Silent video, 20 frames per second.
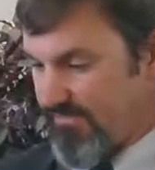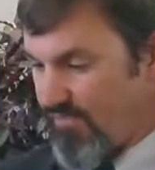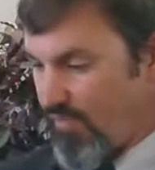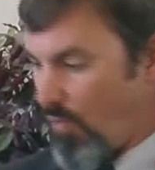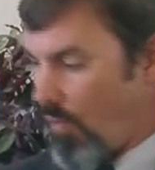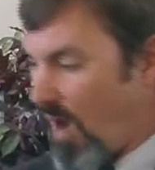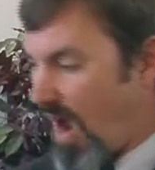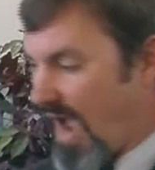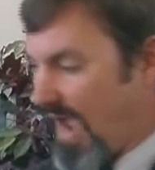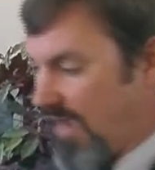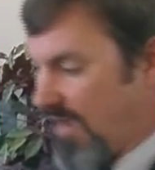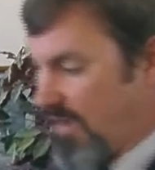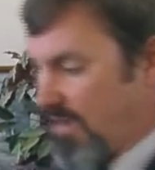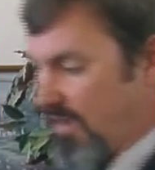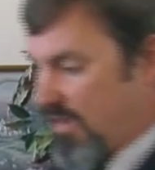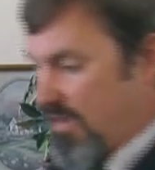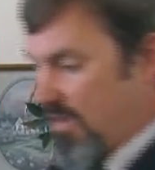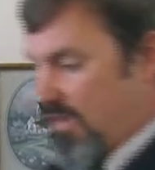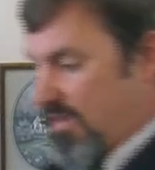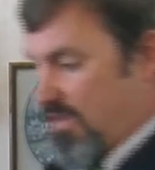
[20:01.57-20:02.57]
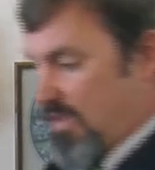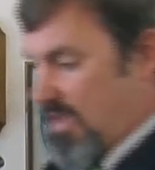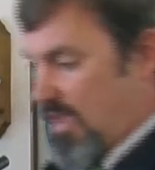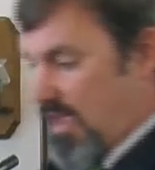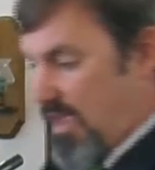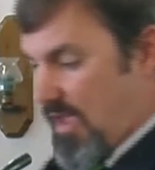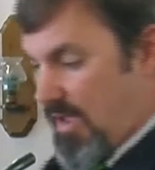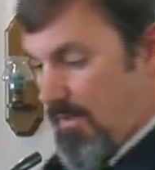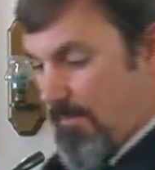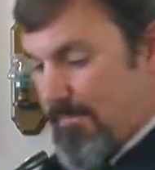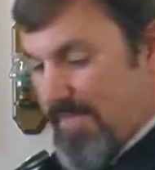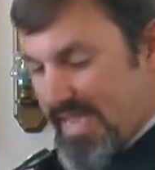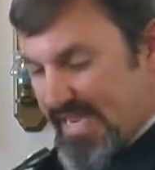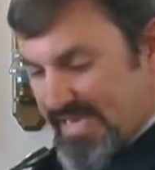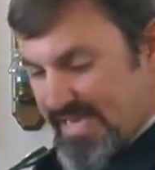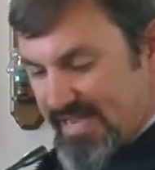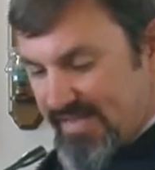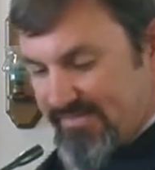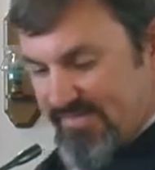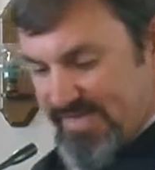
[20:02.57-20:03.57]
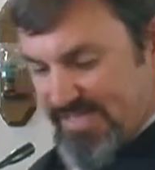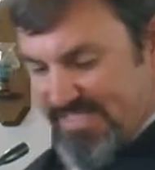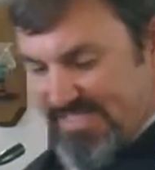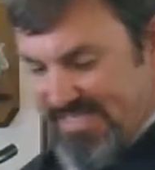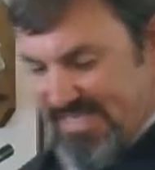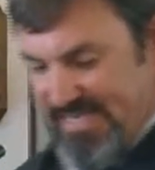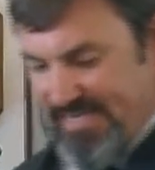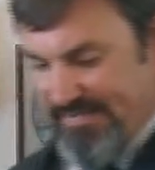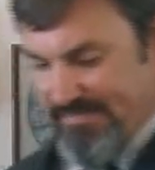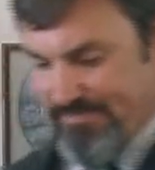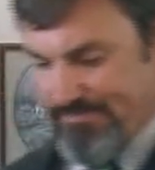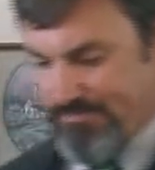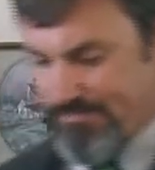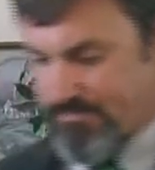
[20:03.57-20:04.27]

for why men live in sin.